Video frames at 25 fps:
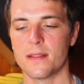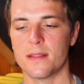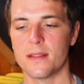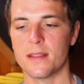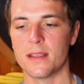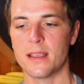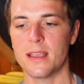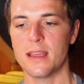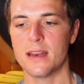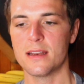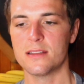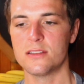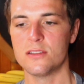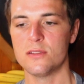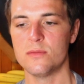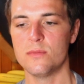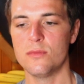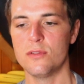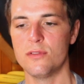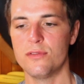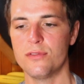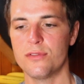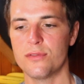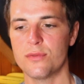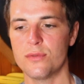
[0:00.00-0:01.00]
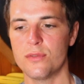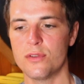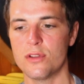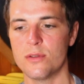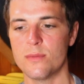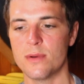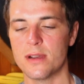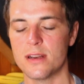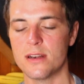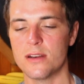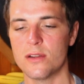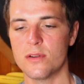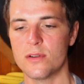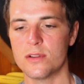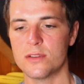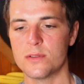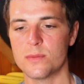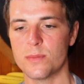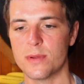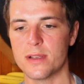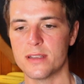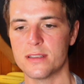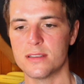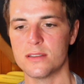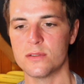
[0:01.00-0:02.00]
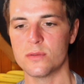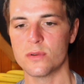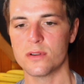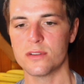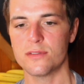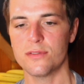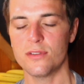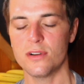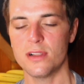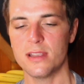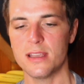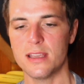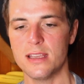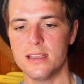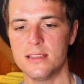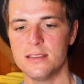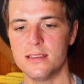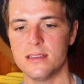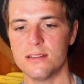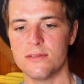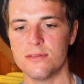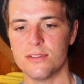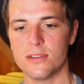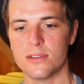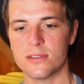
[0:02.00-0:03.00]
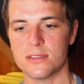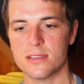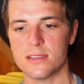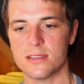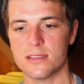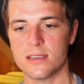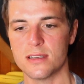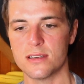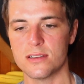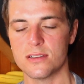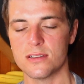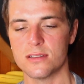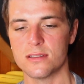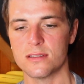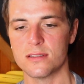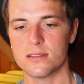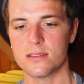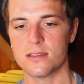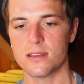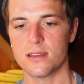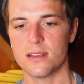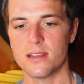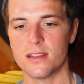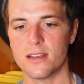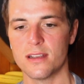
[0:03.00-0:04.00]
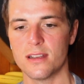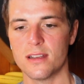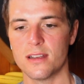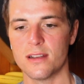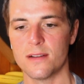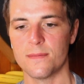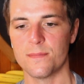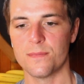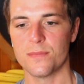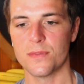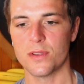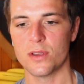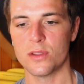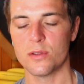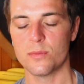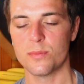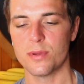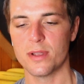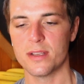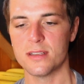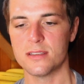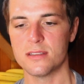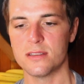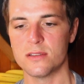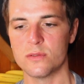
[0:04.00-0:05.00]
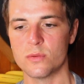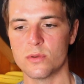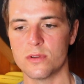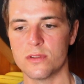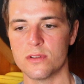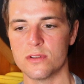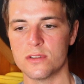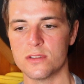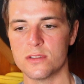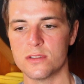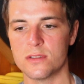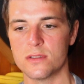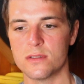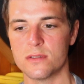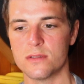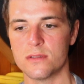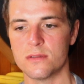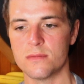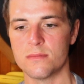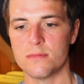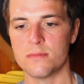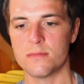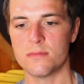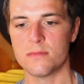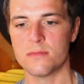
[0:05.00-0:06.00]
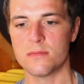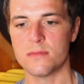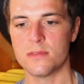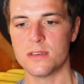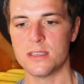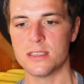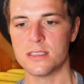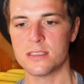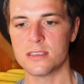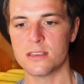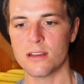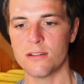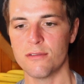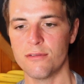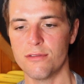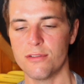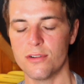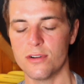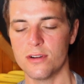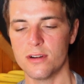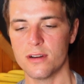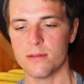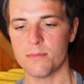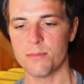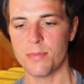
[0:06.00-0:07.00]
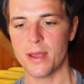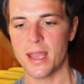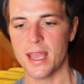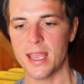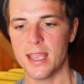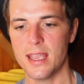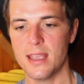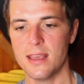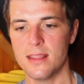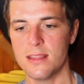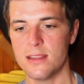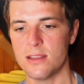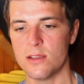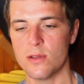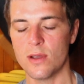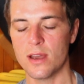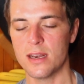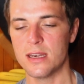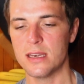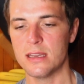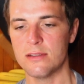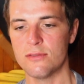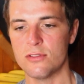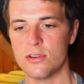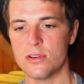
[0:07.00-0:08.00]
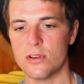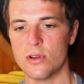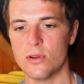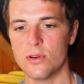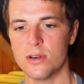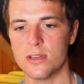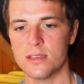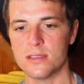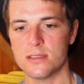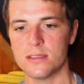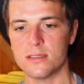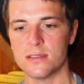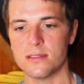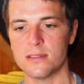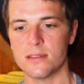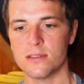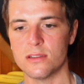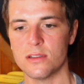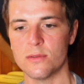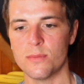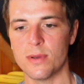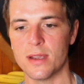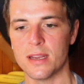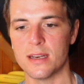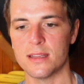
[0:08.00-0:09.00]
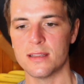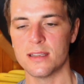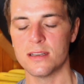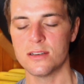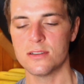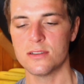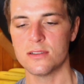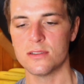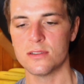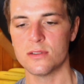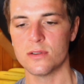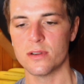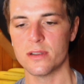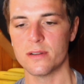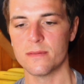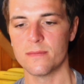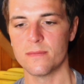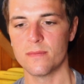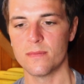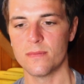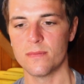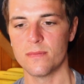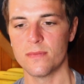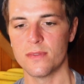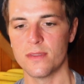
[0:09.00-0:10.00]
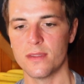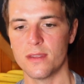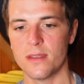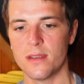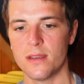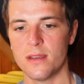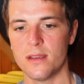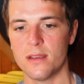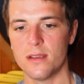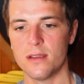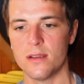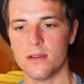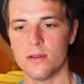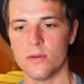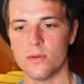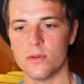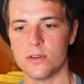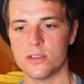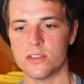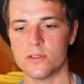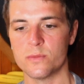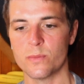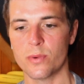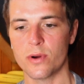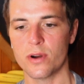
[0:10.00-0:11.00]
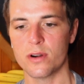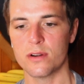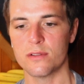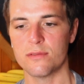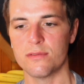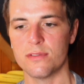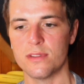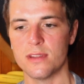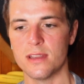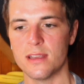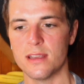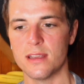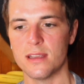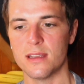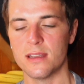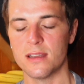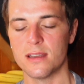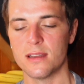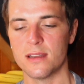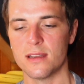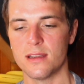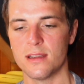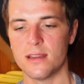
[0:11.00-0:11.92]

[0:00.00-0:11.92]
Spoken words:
And again, as you move through, you might notice places where it's fairly easy to feel sensations. Other places where there's discomfort and pain that you hadn't even noticed until you paid attention to it, which is part of the